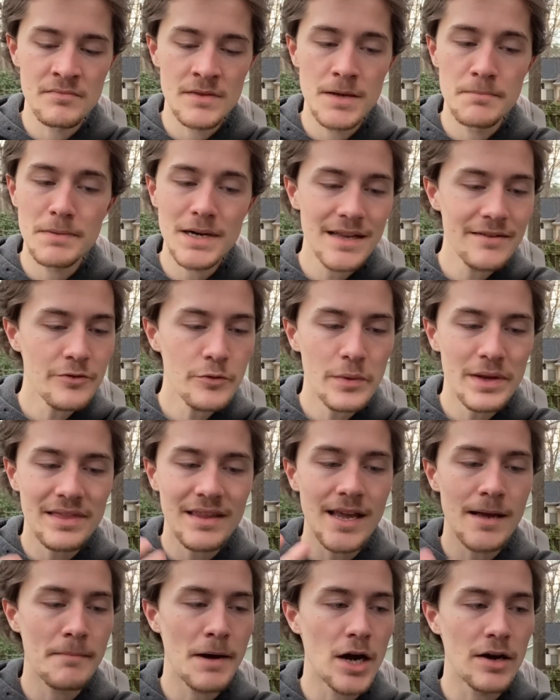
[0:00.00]
But even with
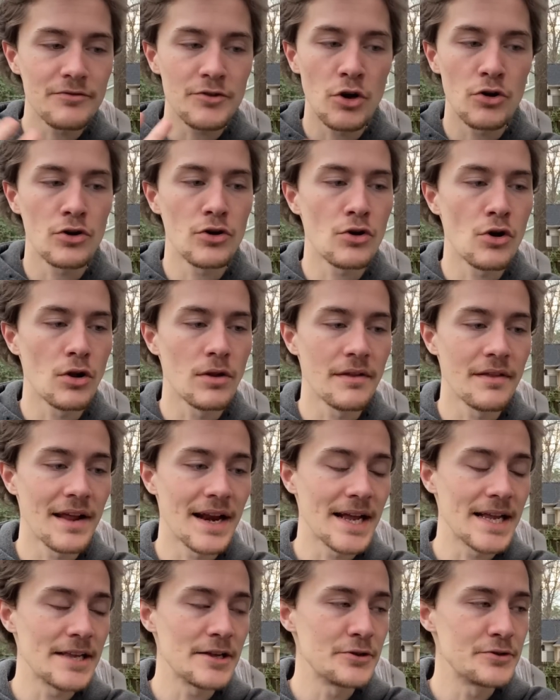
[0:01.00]
the amount of Coca-Cola that I
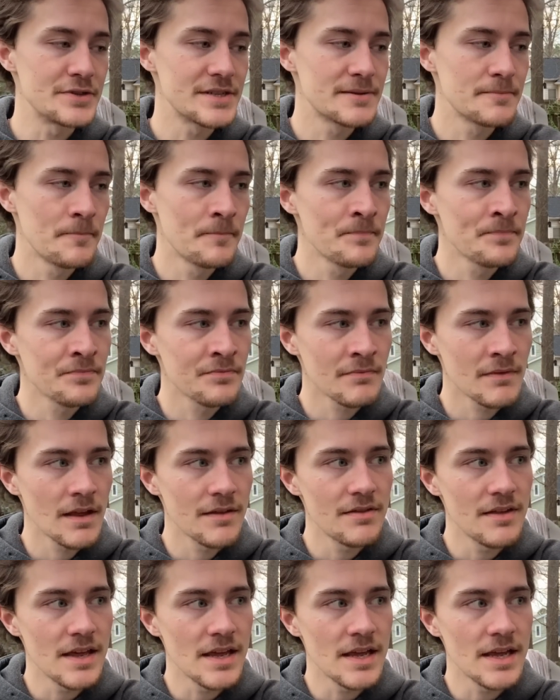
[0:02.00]
use,
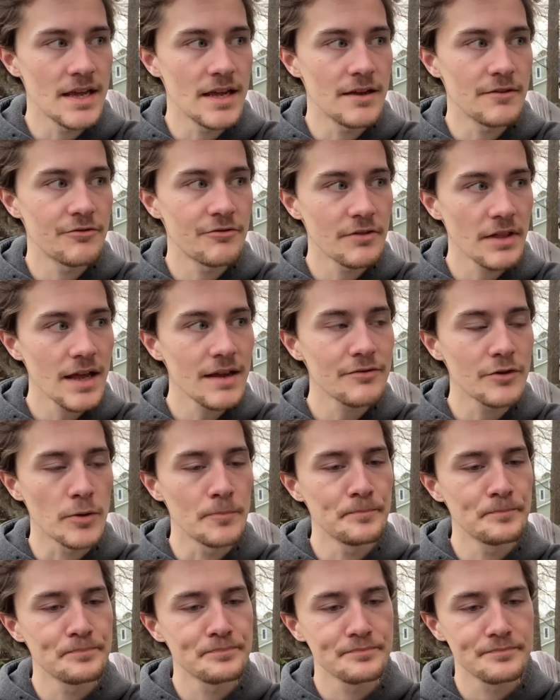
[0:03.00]
the flavor
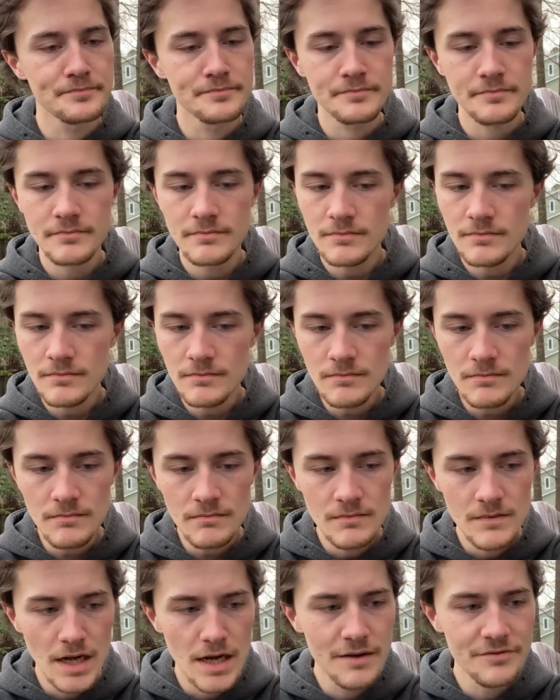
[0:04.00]

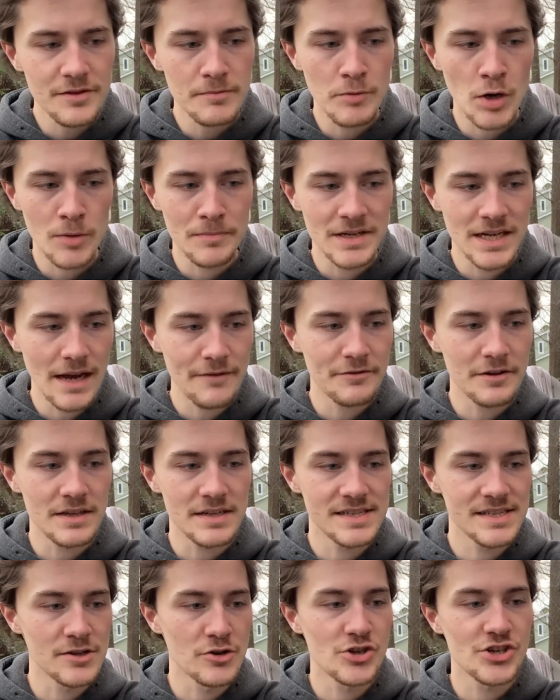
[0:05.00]
of the bourbon definitely
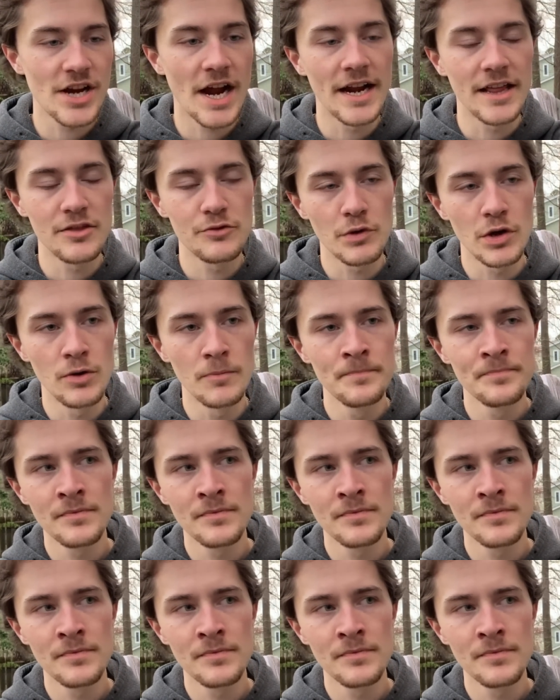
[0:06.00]
still shining through.